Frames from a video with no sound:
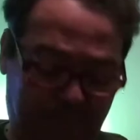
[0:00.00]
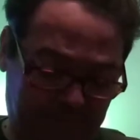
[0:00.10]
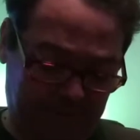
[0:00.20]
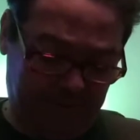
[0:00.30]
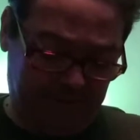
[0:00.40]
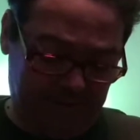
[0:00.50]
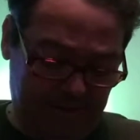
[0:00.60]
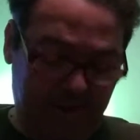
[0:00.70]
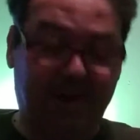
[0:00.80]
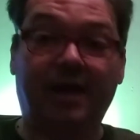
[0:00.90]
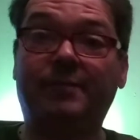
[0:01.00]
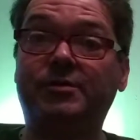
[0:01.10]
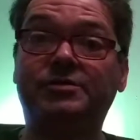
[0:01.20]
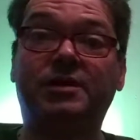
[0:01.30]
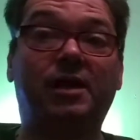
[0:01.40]
Okay, and I'm
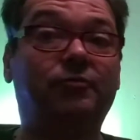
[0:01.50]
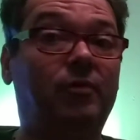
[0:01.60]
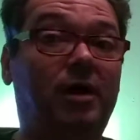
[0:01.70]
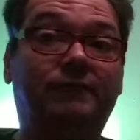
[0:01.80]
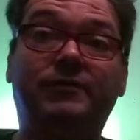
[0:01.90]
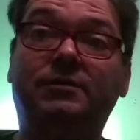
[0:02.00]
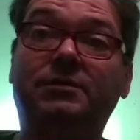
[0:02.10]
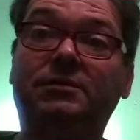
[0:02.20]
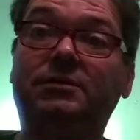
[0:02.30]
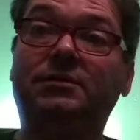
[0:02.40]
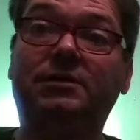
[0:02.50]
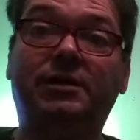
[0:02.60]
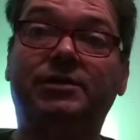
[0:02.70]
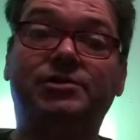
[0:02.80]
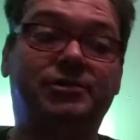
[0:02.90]
using a Rovner
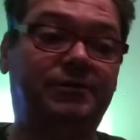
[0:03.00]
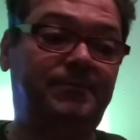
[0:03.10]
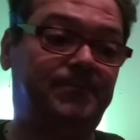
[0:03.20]
ligature.